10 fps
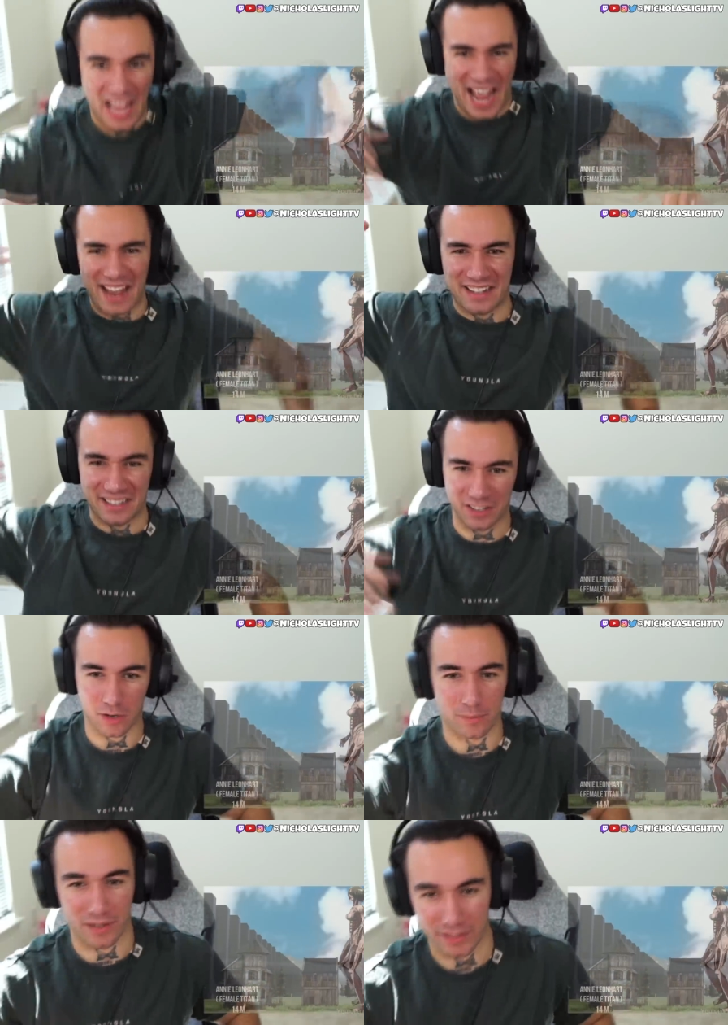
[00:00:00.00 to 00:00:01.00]
Annie,
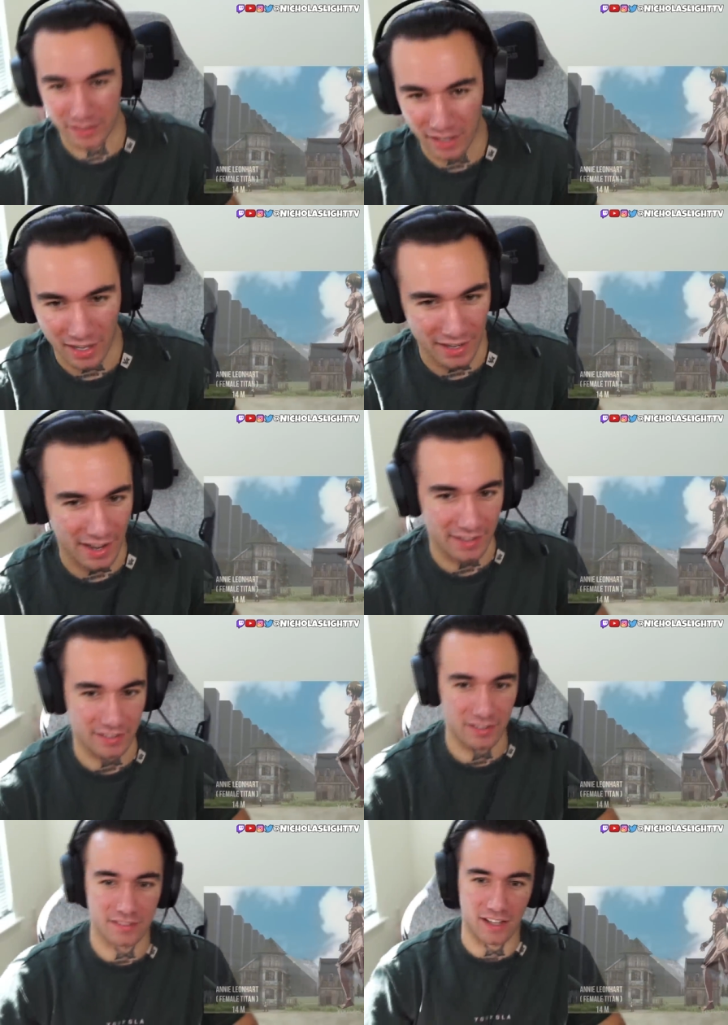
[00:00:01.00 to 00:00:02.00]
oh my god,
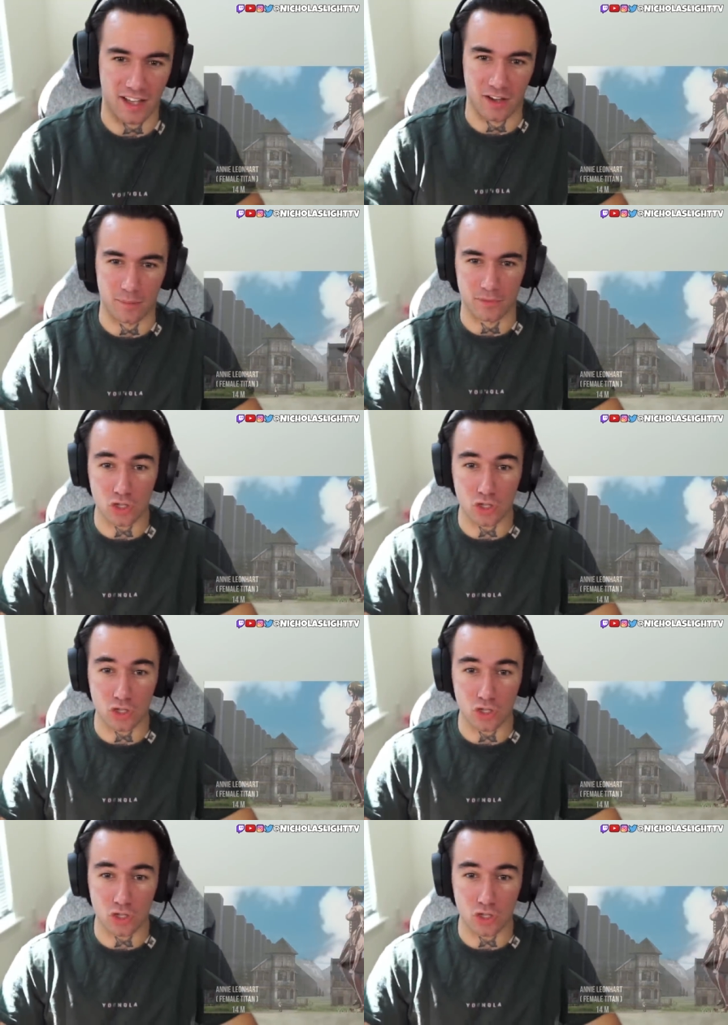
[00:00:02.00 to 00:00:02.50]
Annie, damn.